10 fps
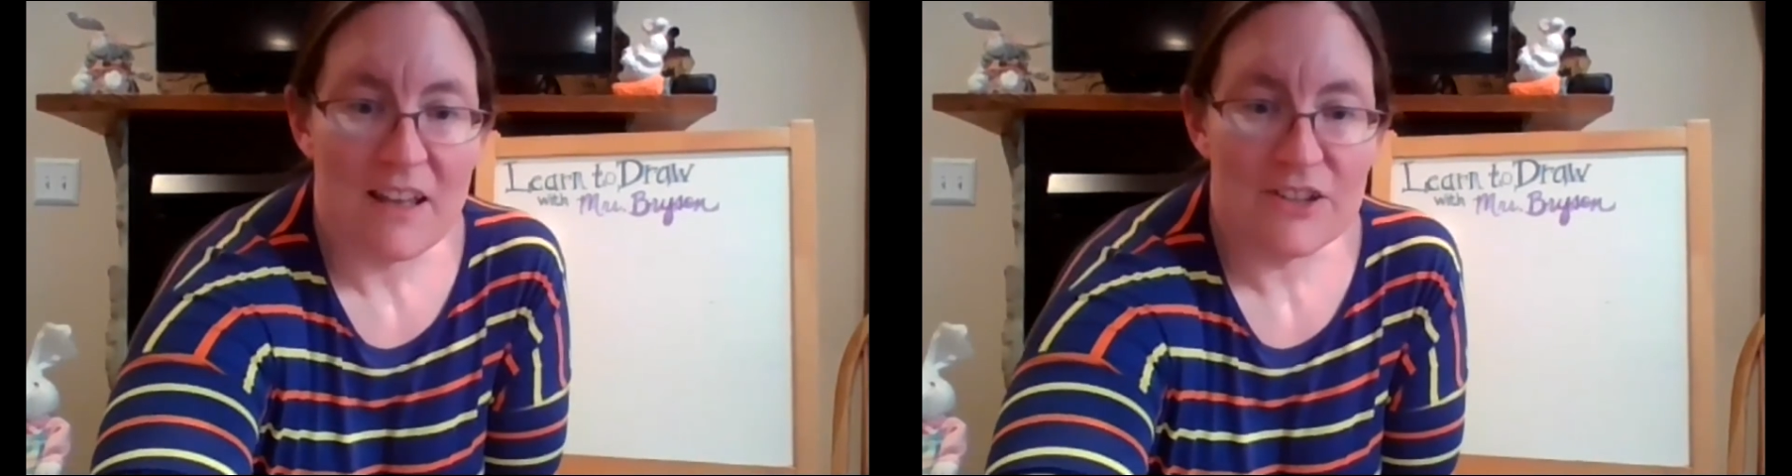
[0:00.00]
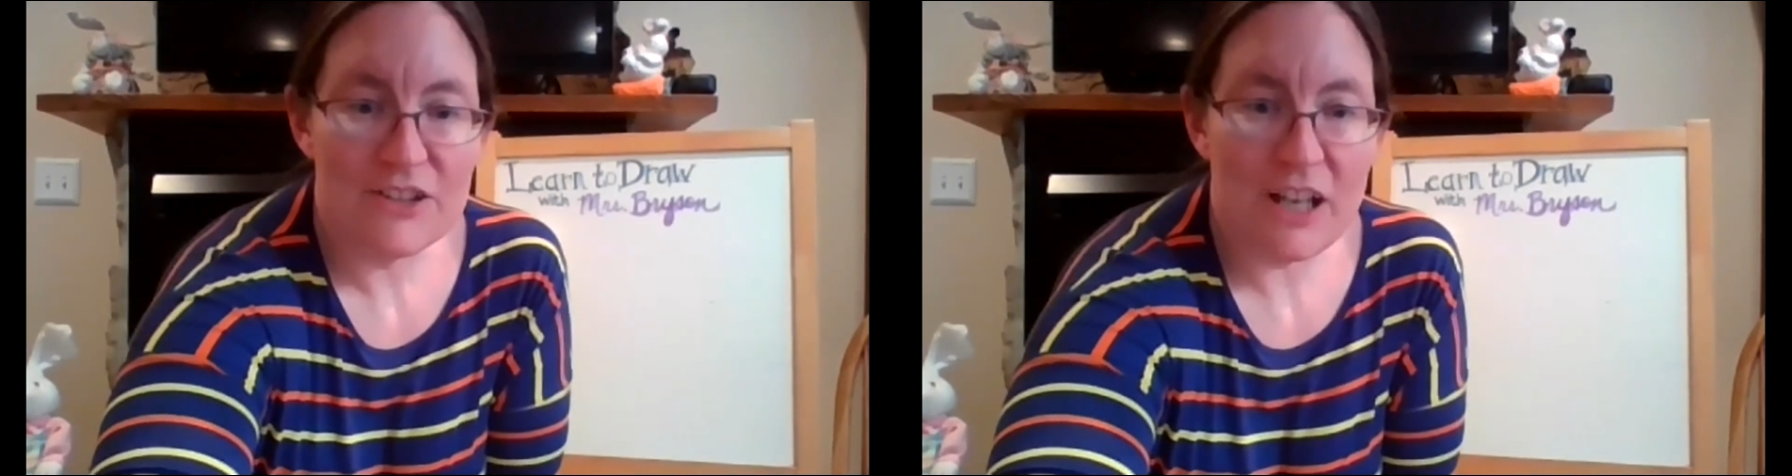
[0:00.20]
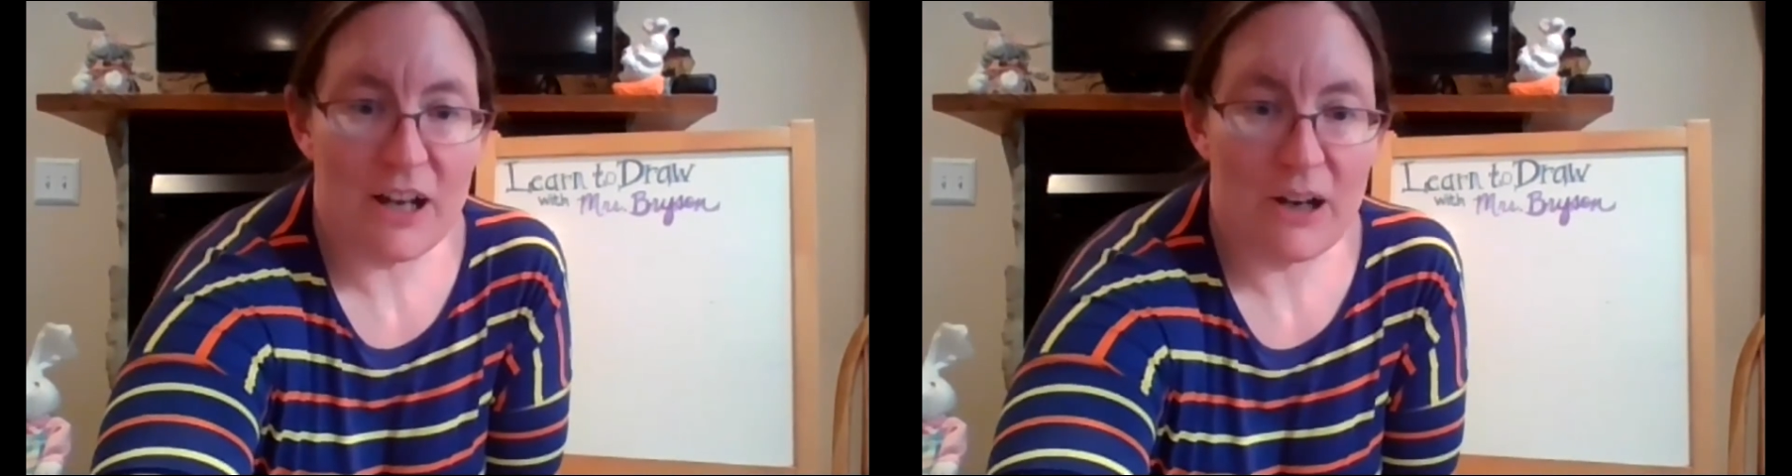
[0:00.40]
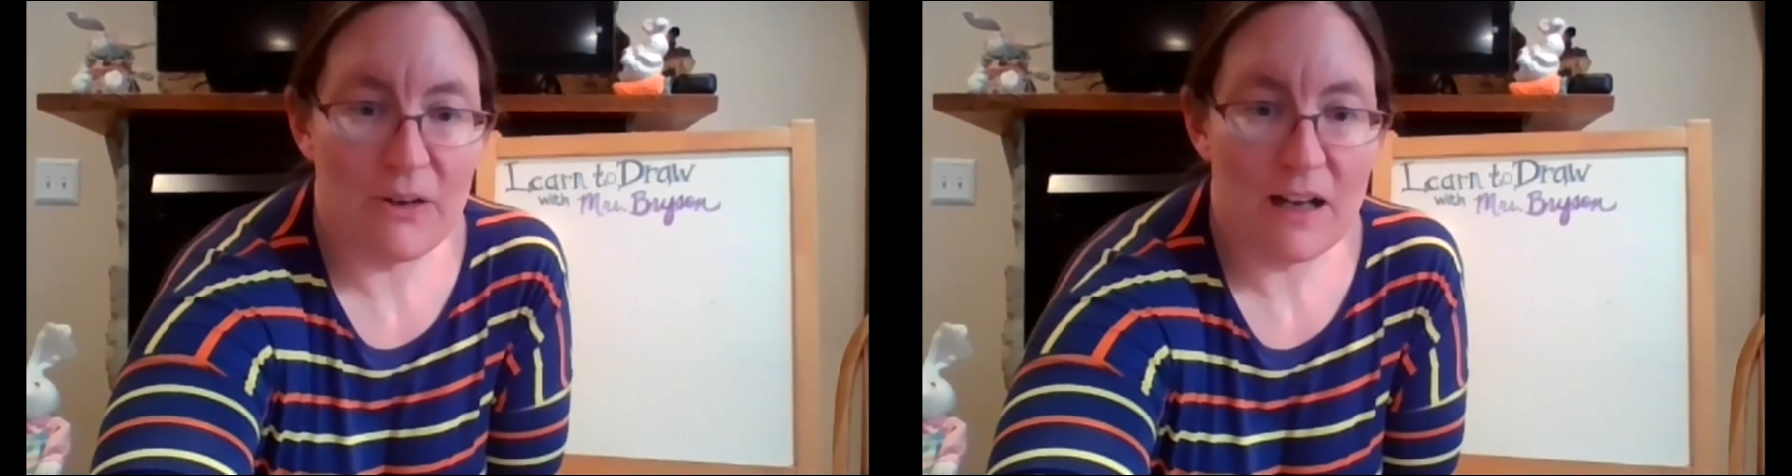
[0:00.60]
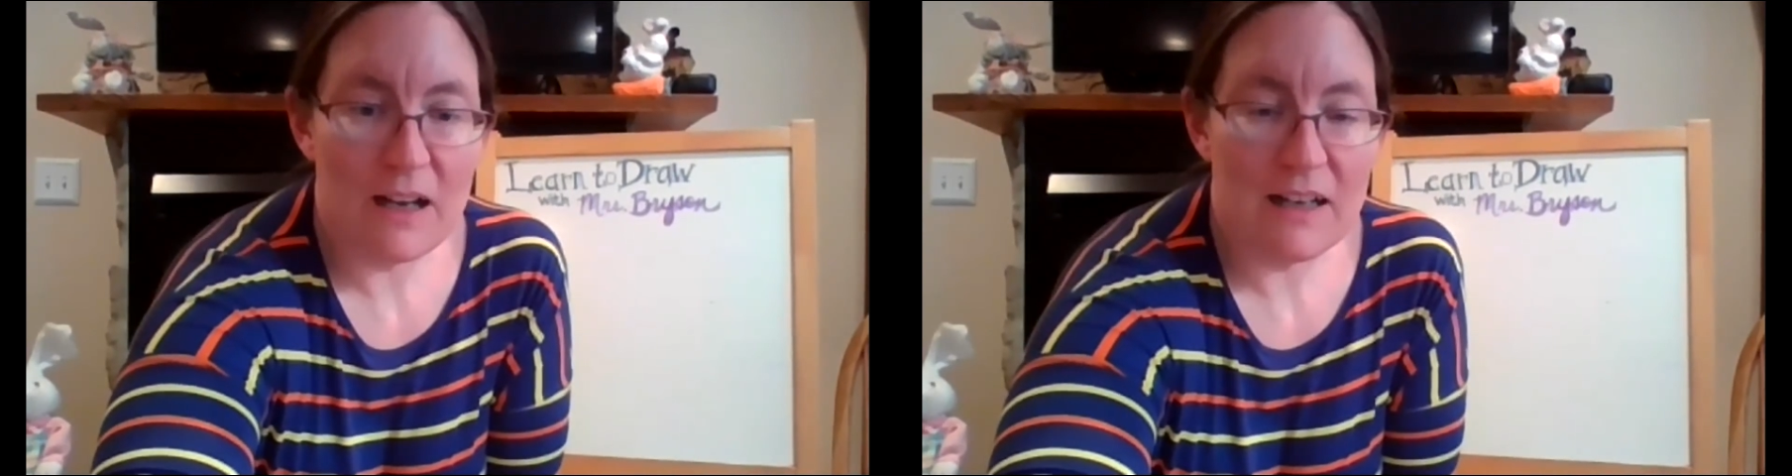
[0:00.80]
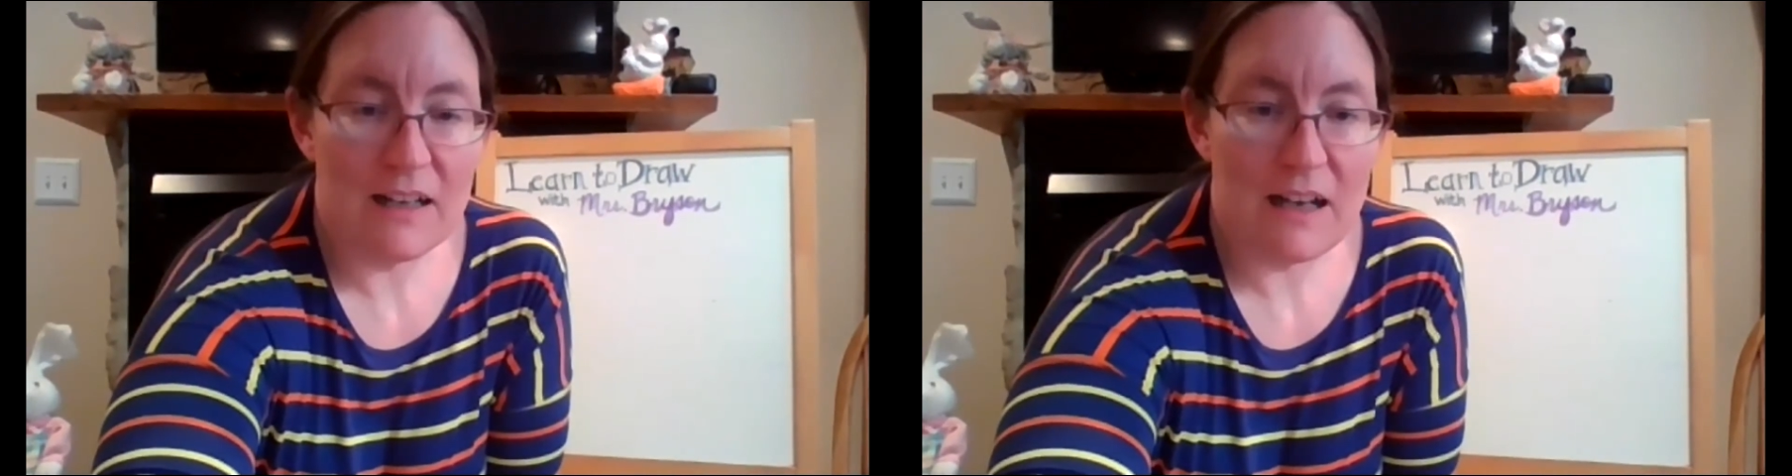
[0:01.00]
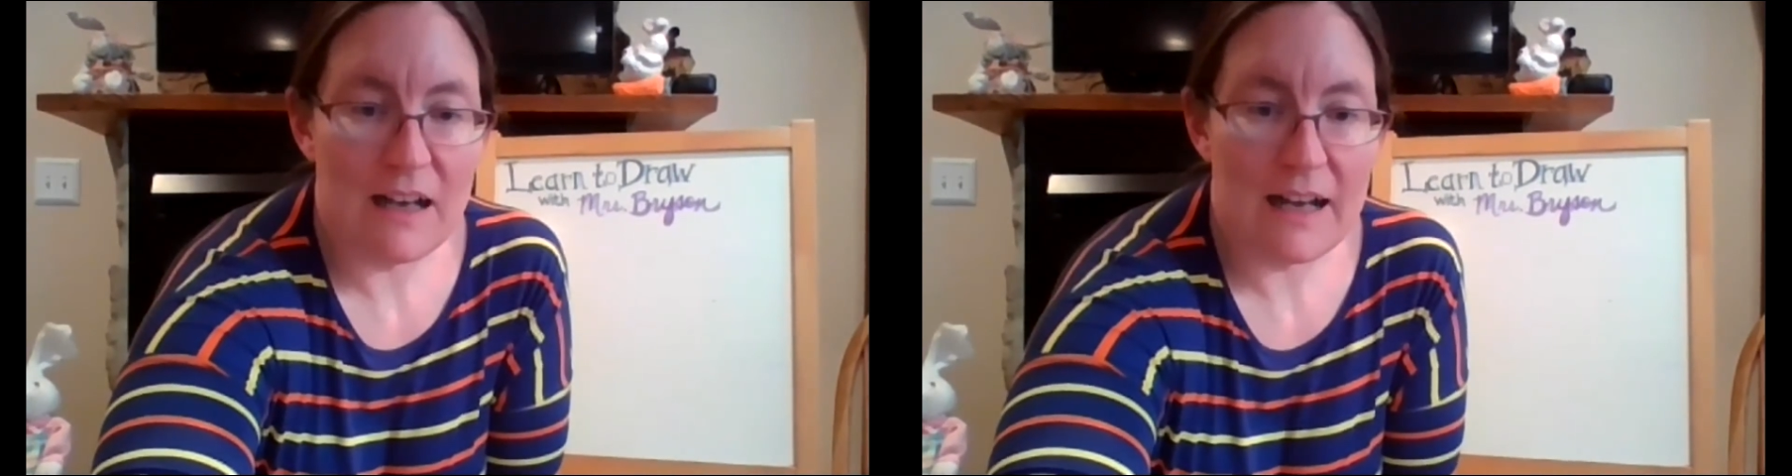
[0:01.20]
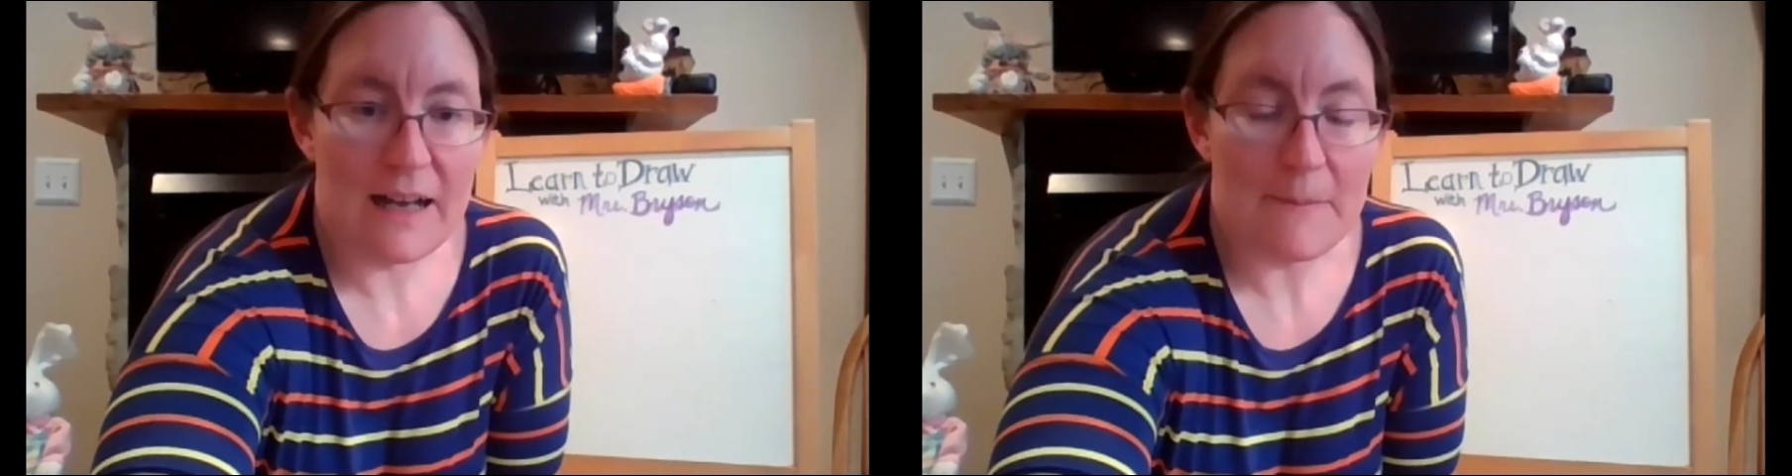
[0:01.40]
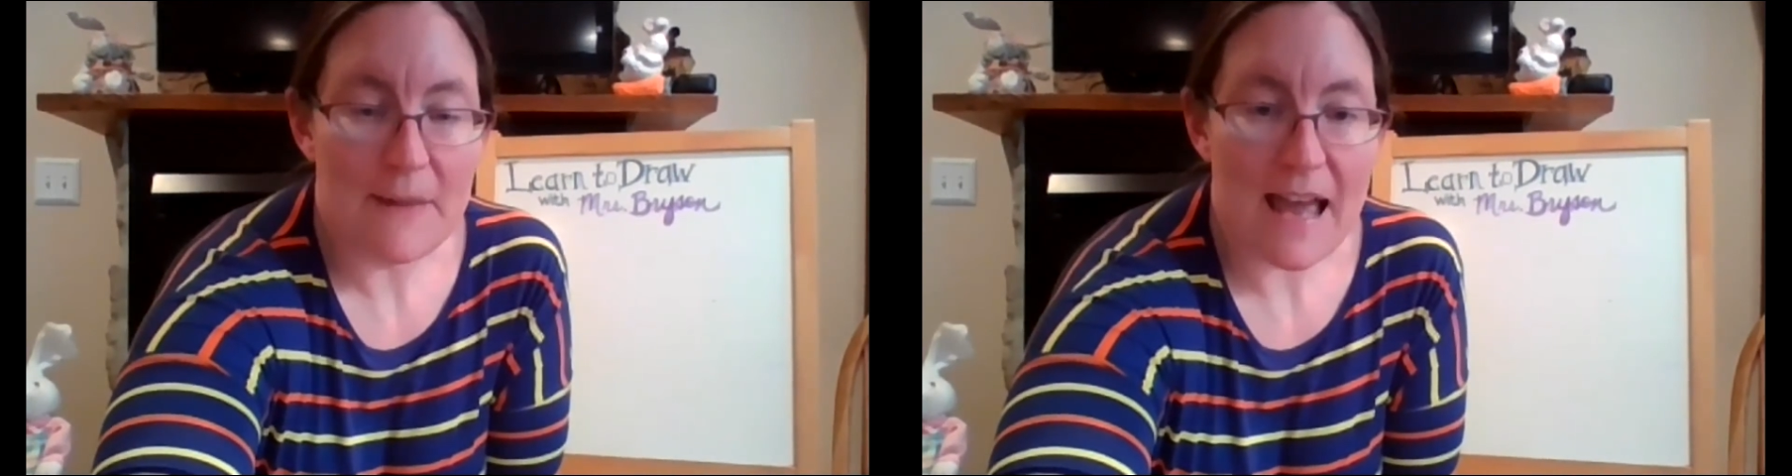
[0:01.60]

So um,